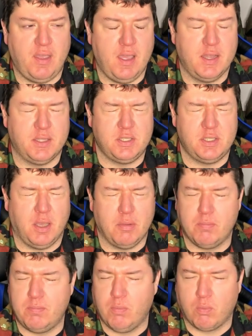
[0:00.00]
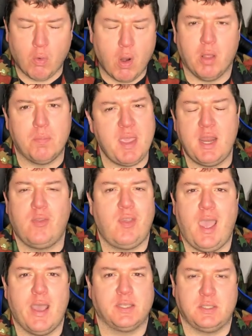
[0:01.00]
and it's a royal pain in
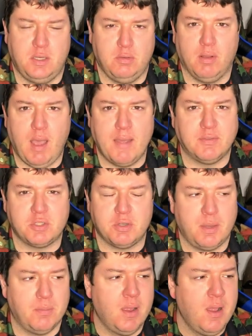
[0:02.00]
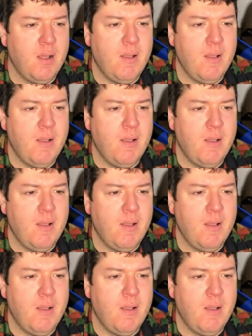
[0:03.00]
the ass to do a live stream